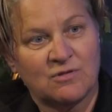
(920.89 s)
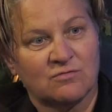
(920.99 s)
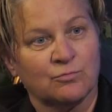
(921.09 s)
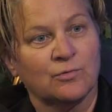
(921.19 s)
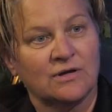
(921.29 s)

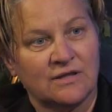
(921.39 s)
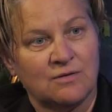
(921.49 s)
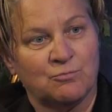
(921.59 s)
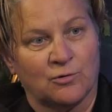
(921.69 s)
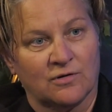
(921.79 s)
It's really
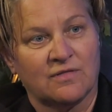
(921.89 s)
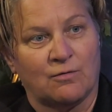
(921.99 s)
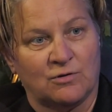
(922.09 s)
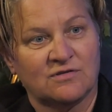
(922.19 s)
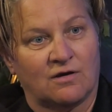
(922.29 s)
important that
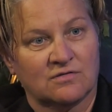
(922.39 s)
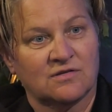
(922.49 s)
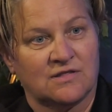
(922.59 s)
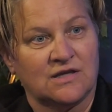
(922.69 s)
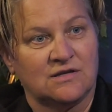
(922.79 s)
we talk to
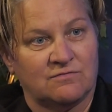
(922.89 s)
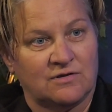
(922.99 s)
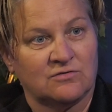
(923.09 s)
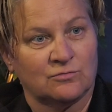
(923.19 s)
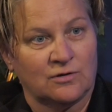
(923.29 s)
the
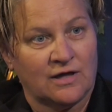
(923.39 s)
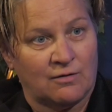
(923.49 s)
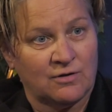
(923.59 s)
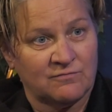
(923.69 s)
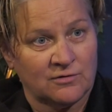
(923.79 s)
individual,
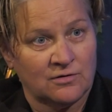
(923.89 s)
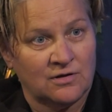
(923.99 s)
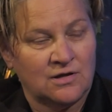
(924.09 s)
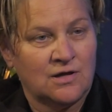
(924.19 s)
however,